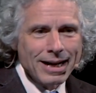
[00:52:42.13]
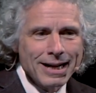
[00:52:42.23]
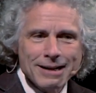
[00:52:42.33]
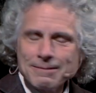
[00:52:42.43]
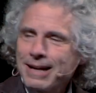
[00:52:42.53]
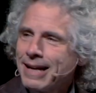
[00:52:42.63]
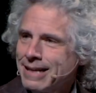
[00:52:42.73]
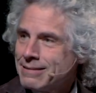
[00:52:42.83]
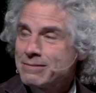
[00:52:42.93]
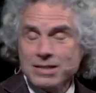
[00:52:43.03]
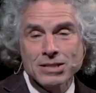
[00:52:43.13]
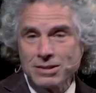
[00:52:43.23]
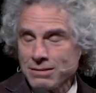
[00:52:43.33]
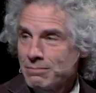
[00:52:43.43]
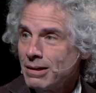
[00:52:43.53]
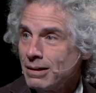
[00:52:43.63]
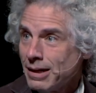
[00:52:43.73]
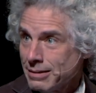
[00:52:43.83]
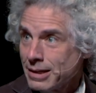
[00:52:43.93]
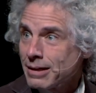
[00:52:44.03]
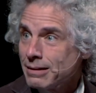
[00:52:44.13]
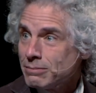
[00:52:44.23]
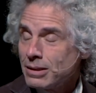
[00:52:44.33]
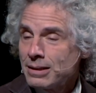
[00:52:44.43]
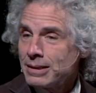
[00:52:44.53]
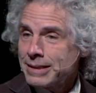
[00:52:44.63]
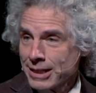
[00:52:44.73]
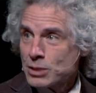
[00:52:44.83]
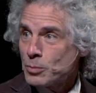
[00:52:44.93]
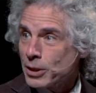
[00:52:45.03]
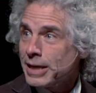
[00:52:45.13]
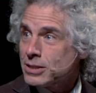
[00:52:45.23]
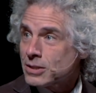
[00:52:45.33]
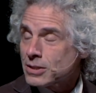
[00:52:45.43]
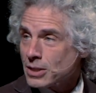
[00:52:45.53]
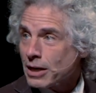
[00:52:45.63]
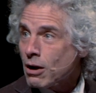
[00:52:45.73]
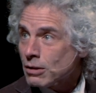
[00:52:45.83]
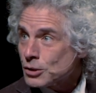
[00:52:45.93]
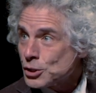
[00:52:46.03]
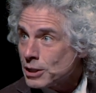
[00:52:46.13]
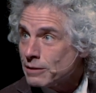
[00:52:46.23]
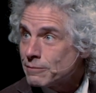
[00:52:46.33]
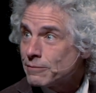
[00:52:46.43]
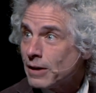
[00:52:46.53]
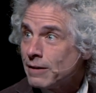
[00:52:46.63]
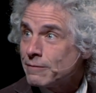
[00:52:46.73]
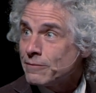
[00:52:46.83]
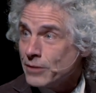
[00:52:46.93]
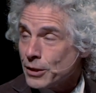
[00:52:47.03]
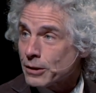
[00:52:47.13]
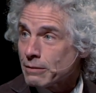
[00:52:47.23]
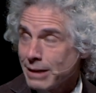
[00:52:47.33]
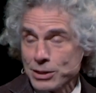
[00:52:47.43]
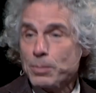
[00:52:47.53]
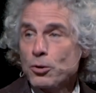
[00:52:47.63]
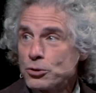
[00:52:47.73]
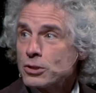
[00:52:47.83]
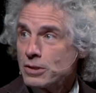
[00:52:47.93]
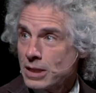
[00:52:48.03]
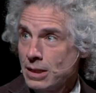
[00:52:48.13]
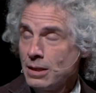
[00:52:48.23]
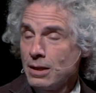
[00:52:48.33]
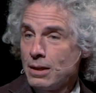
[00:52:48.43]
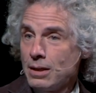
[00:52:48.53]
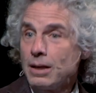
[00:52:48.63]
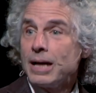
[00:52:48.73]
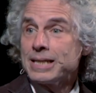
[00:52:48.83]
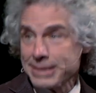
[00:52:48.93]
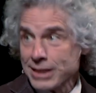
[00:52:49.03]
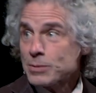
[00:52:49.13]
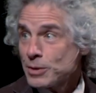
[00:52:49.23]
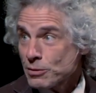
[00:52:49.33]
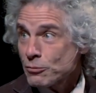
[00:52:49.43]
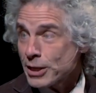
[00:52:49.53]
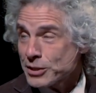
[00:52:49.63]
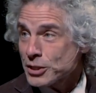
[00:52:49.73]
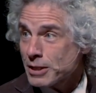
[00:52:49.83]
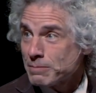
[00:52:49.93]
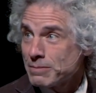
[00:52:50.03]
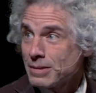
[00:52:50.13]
And this is, I think, a textbook case in the psychology of fear, as opposed to the assessment of risk.